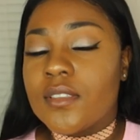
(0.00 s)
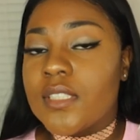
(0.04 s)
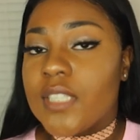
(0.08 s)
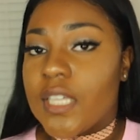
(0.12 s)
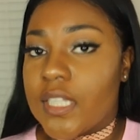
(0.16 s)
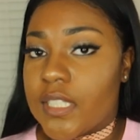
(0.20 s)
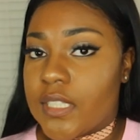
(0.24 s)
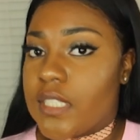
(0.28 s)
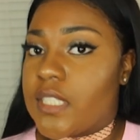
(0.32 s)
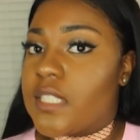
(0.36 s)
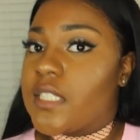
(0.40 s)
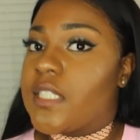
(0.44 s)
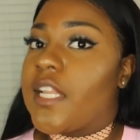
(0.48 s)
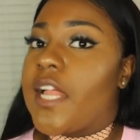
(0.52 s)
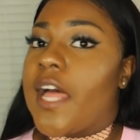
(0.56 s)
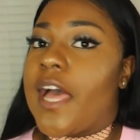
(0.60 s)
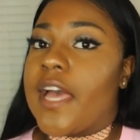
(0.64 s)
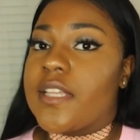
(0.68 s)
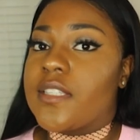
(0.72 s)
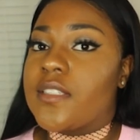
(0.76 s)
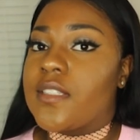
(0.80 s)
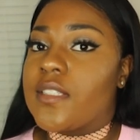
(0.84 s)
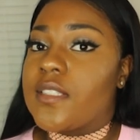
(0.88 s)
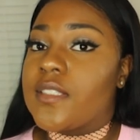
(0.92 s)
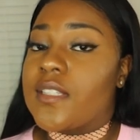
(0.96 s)
get these
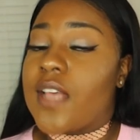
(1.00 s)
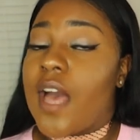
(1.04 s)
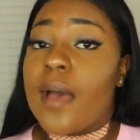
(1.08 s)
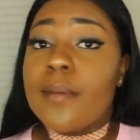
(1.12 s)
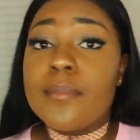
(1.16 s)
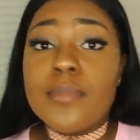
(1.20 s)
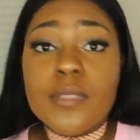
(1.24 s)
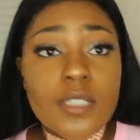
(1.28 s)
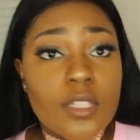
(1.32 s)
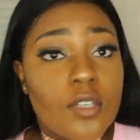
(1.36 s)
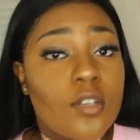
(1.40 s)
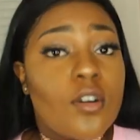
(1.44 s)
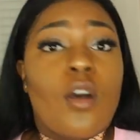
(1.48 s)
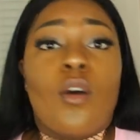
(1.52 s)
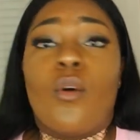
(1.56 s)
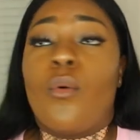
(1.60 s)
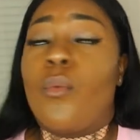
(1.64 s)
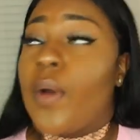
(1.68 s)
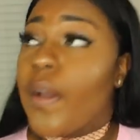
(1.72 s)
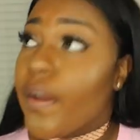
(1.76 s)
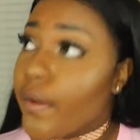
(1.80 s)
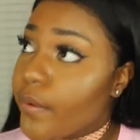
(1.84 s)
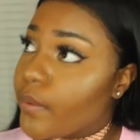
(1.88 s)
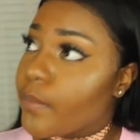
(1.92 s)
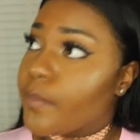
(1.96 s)
glasses I'm still gonna
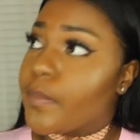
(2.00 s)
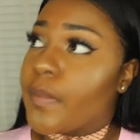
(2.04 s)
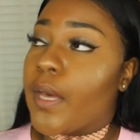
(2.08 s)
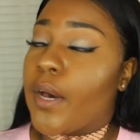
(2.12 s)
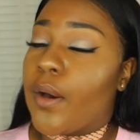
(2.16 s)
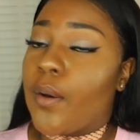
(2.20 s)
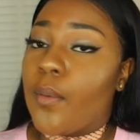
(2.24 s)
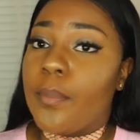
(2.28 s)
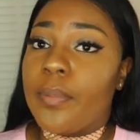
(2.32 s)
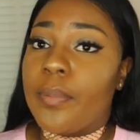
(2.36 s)
wear them though